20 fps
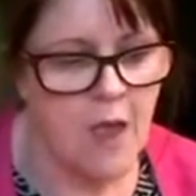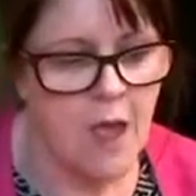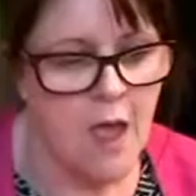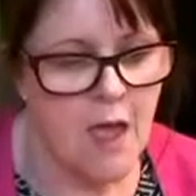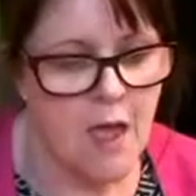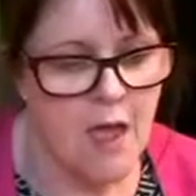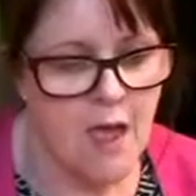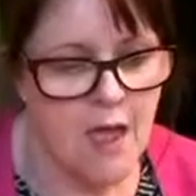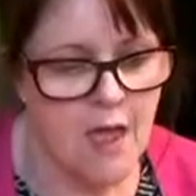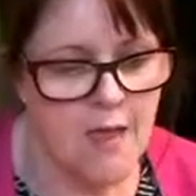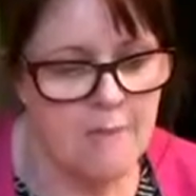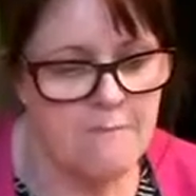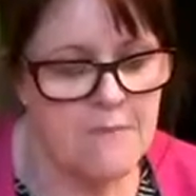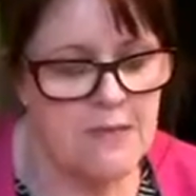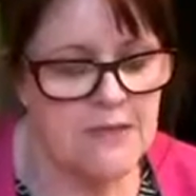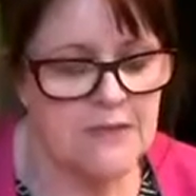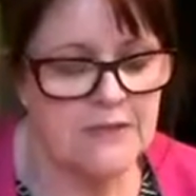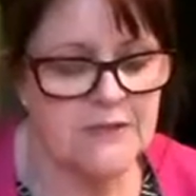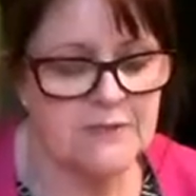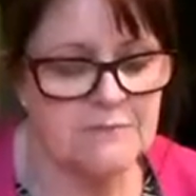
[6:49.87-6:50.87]
a
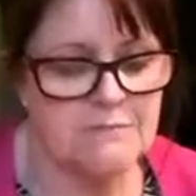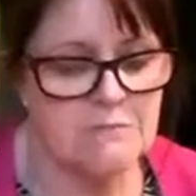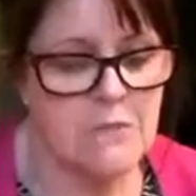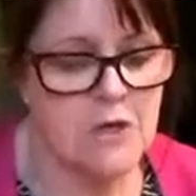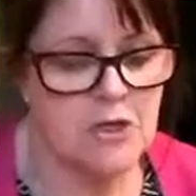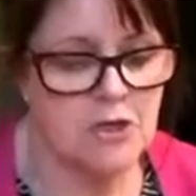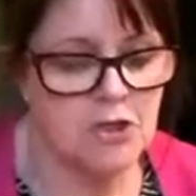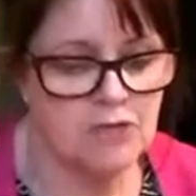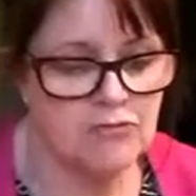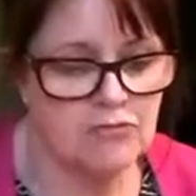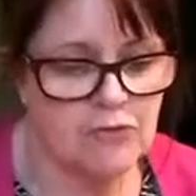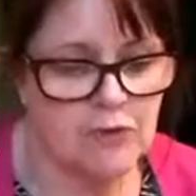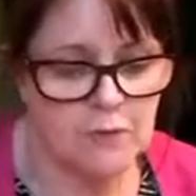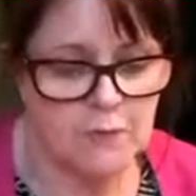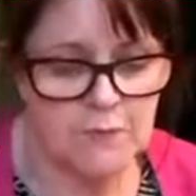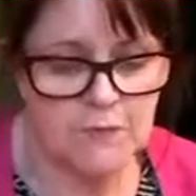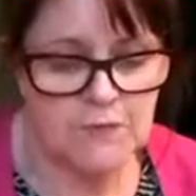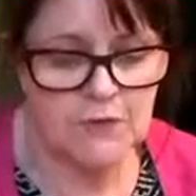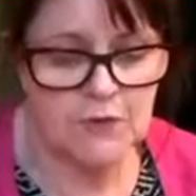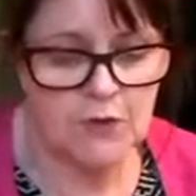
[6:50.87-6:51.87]
mixed mushroom
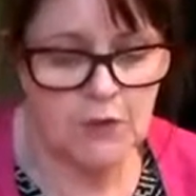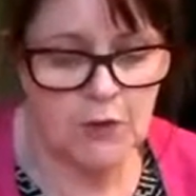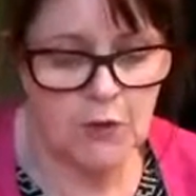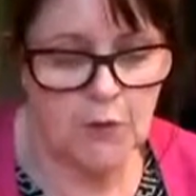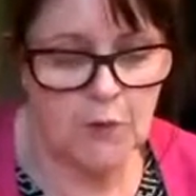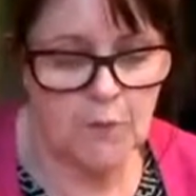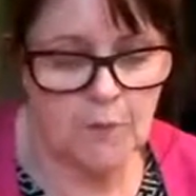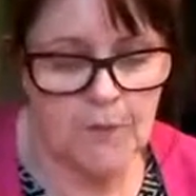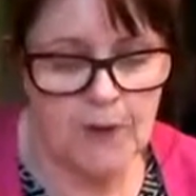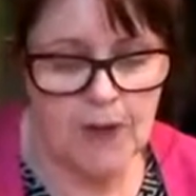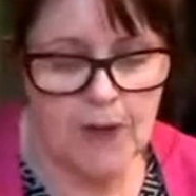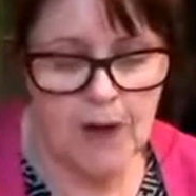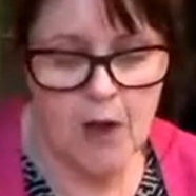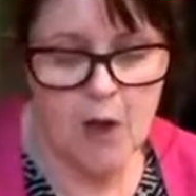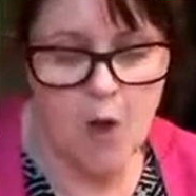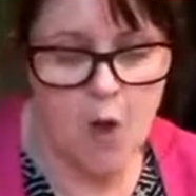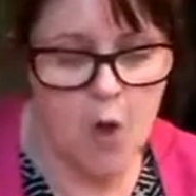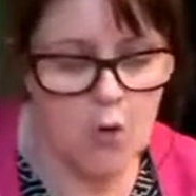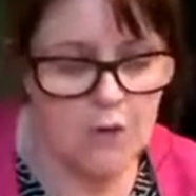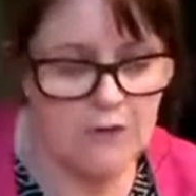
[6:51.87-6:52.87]
soup, and a
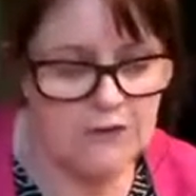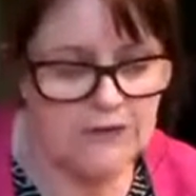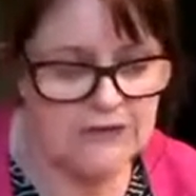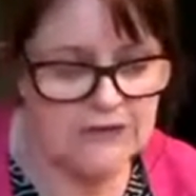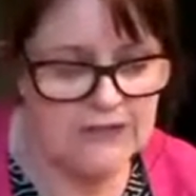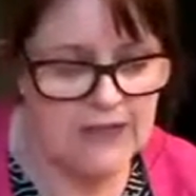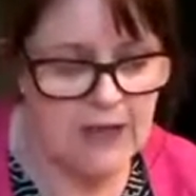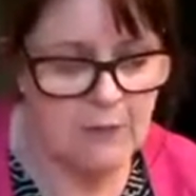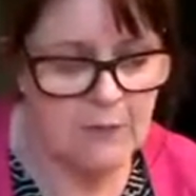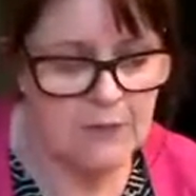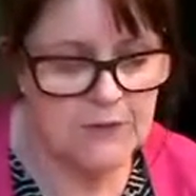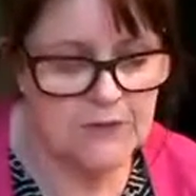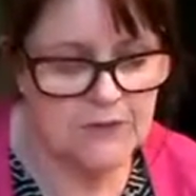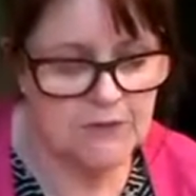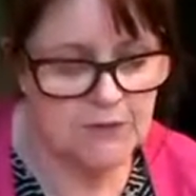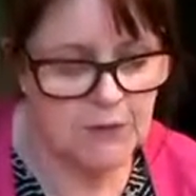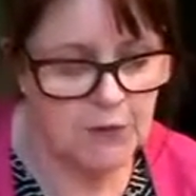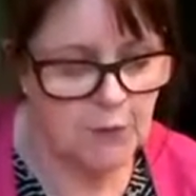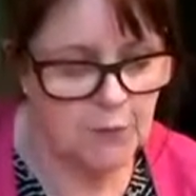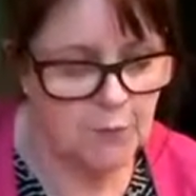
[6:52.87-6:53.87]
hot and sour
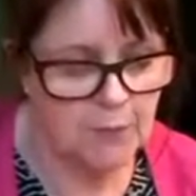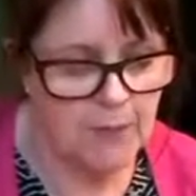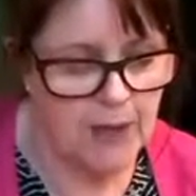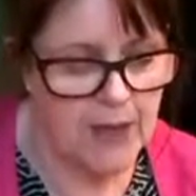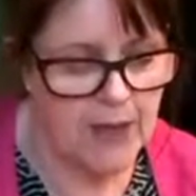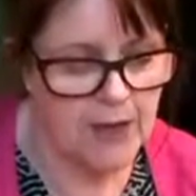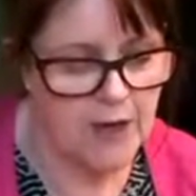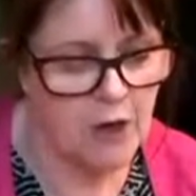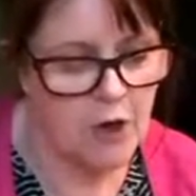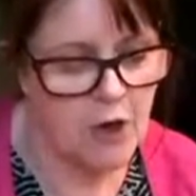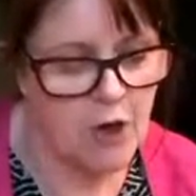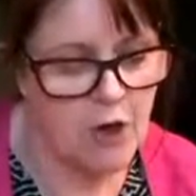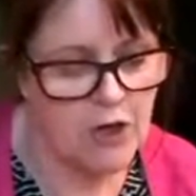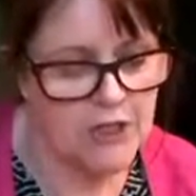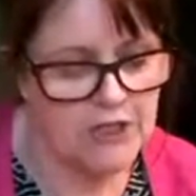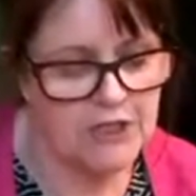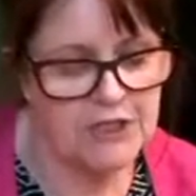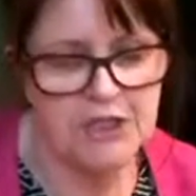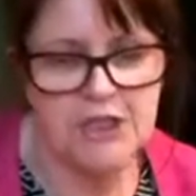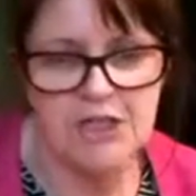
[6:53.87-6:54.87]
soup, and a
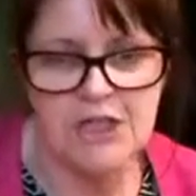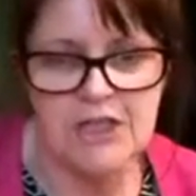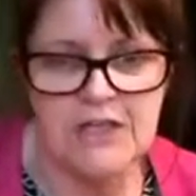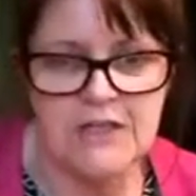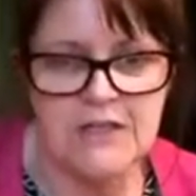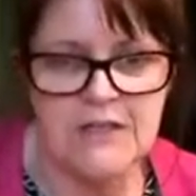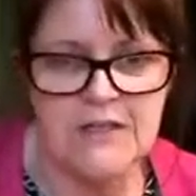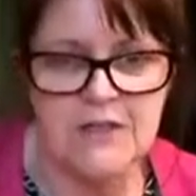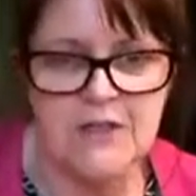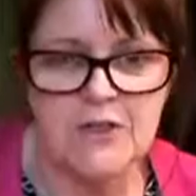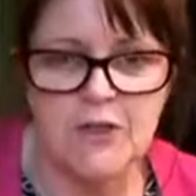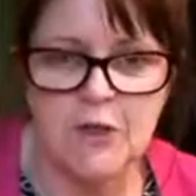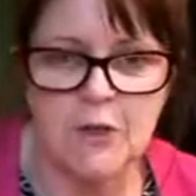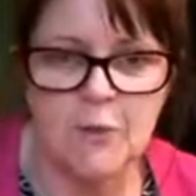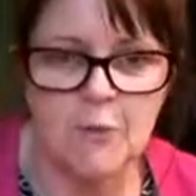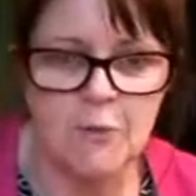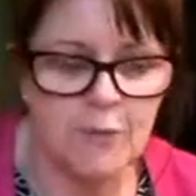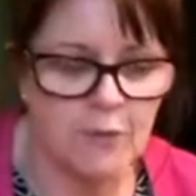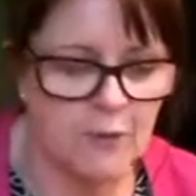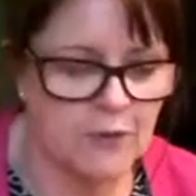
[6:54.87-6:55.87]
collie cheese
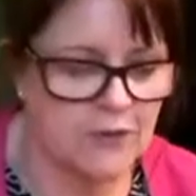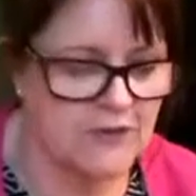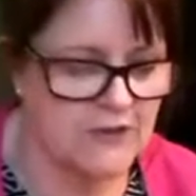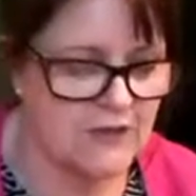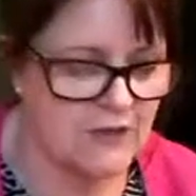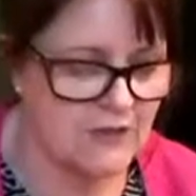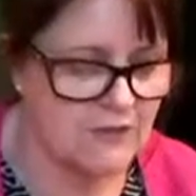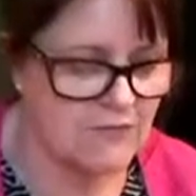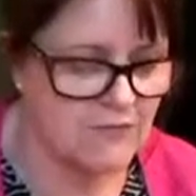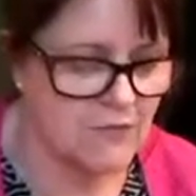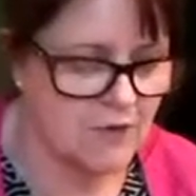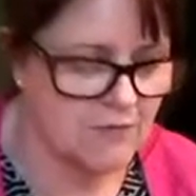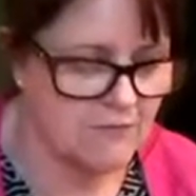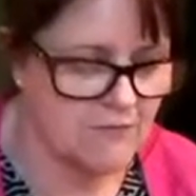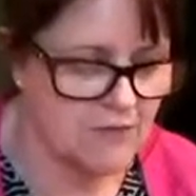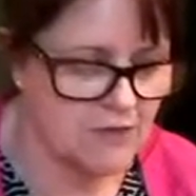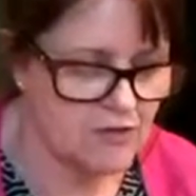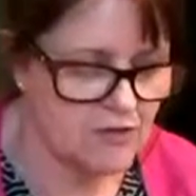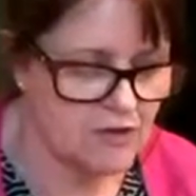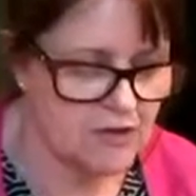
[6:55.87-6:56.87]
soup, which sounds rather
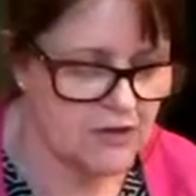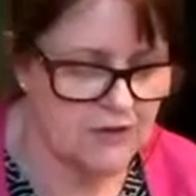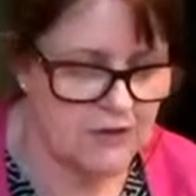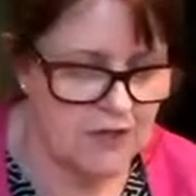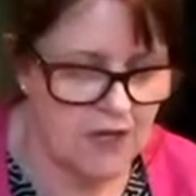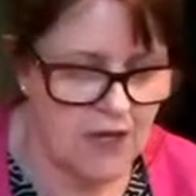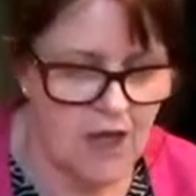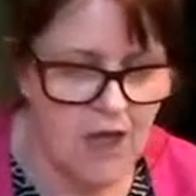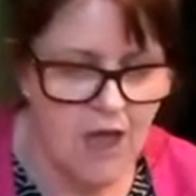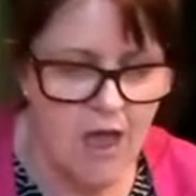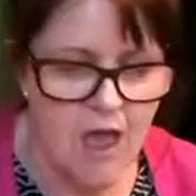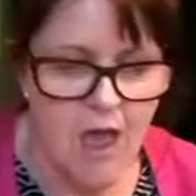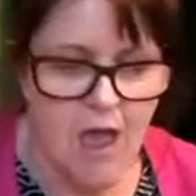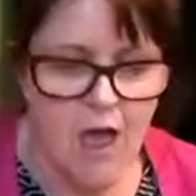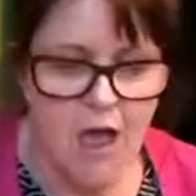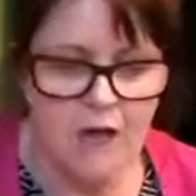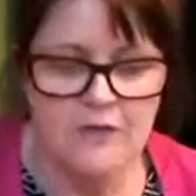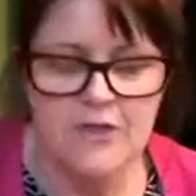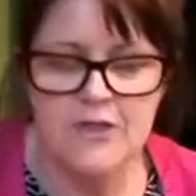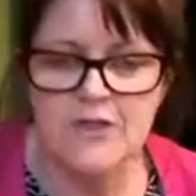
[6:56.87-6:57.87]
interesting.
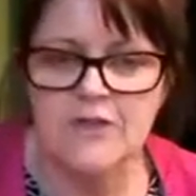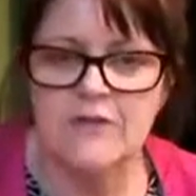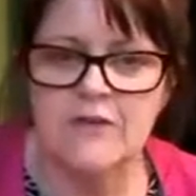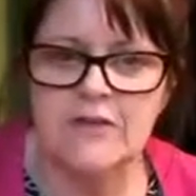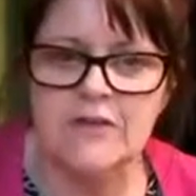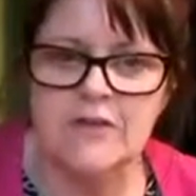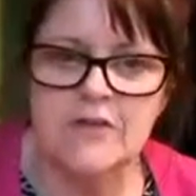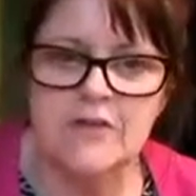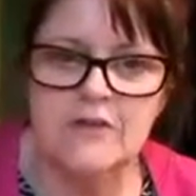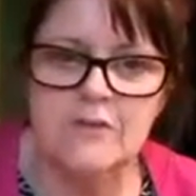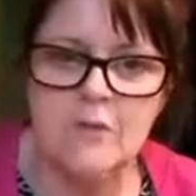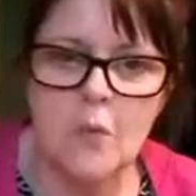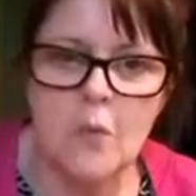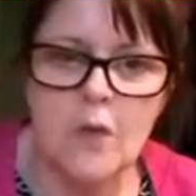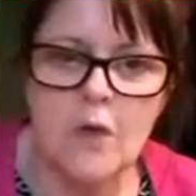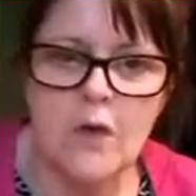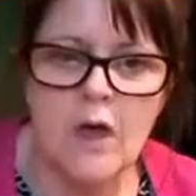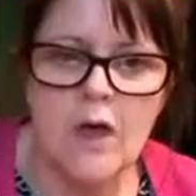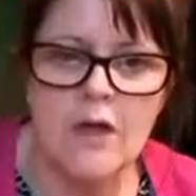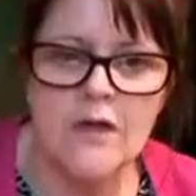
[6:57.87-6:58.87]
I'm just wondering,
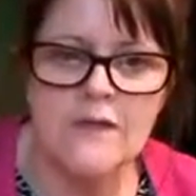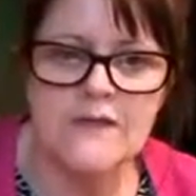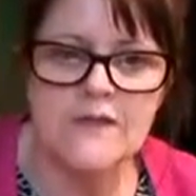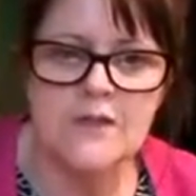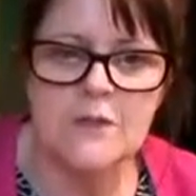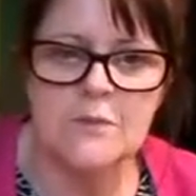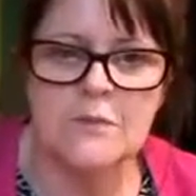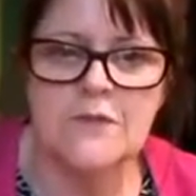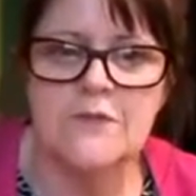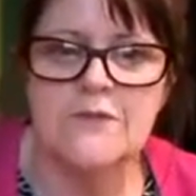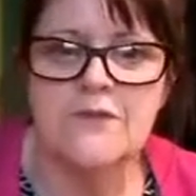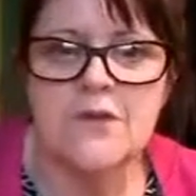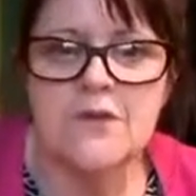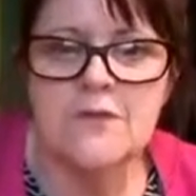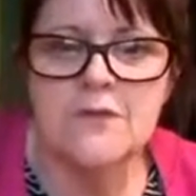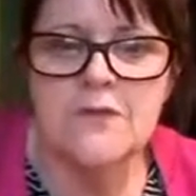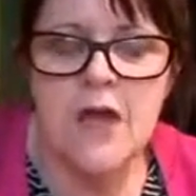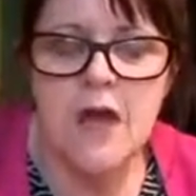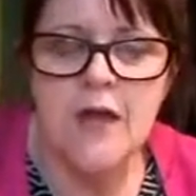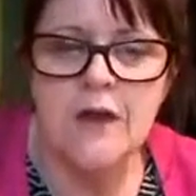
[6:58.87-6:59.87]
what kind of soups have you
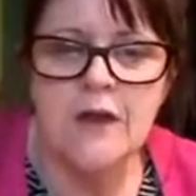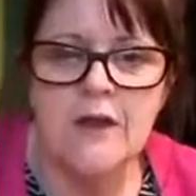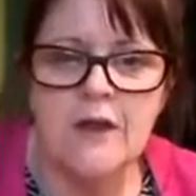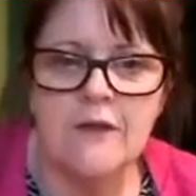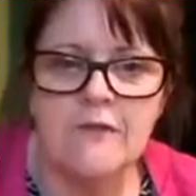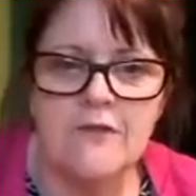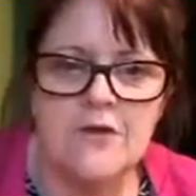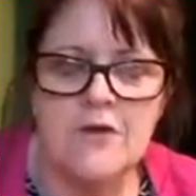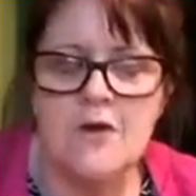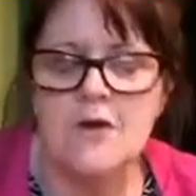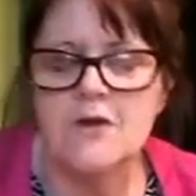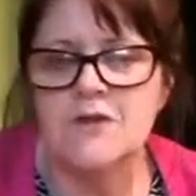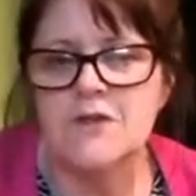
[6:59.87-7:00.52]
done? Have you got a